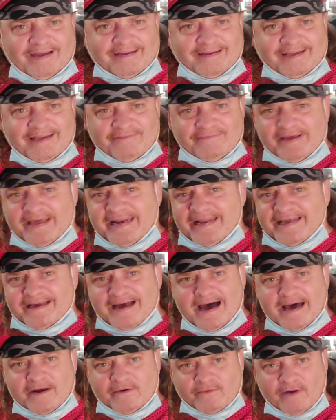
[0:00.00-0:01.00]
give any
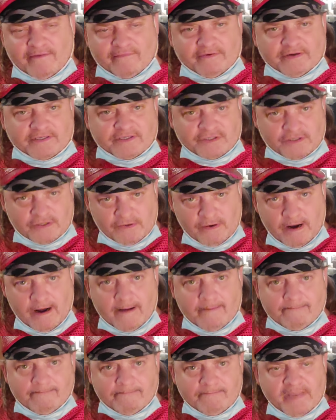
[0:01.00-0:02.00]
kind of reference
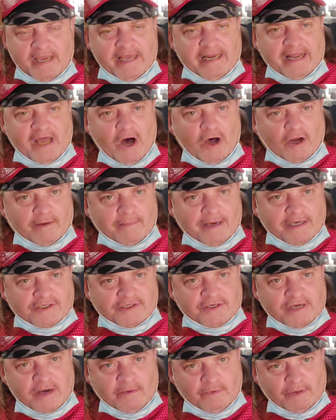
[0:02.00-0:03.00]
to any
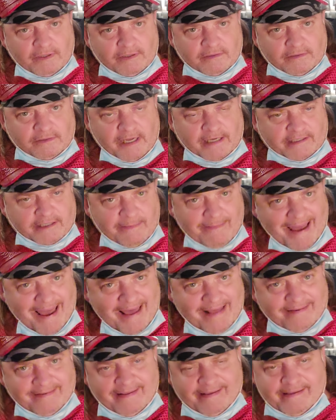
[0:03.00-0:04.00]
automation that would like
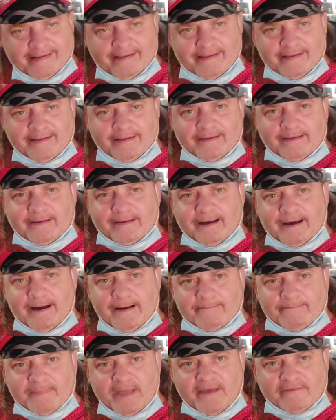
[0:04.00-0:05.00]
demand,
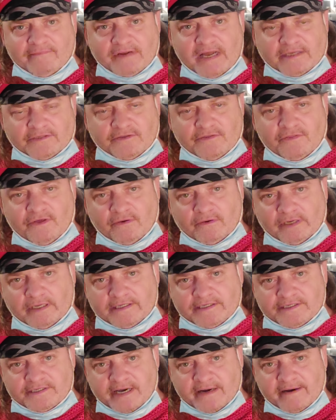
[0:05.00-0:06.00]
if not thoroughly
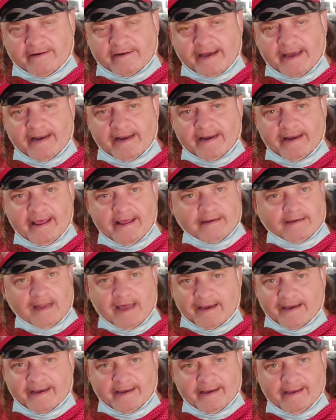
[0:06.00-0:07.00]
segregated and
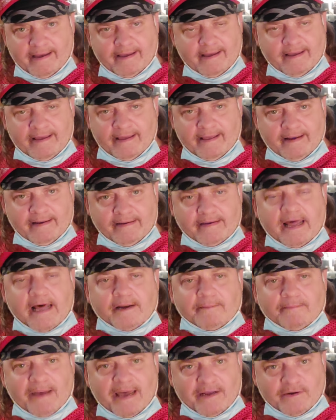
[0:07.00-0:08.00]
like not
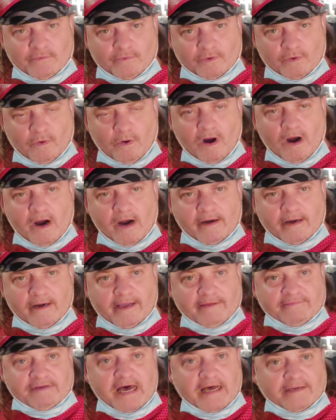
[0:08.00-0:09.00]
a patent required,
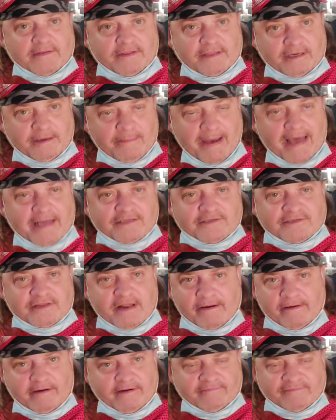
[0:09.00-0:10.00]
if not the demand
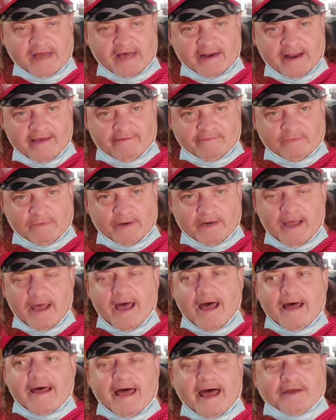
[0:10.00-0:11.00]
standard of not having one.
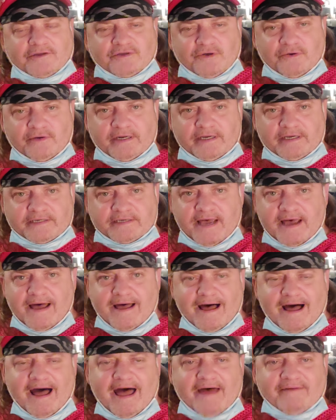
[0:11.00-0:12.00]
How true it is,
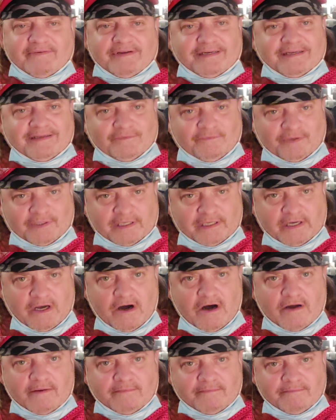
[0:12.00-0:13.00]
I haven't really
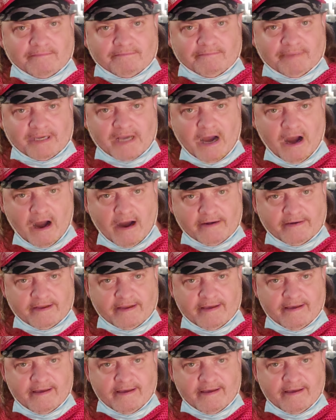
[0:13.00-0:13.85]
gone beyond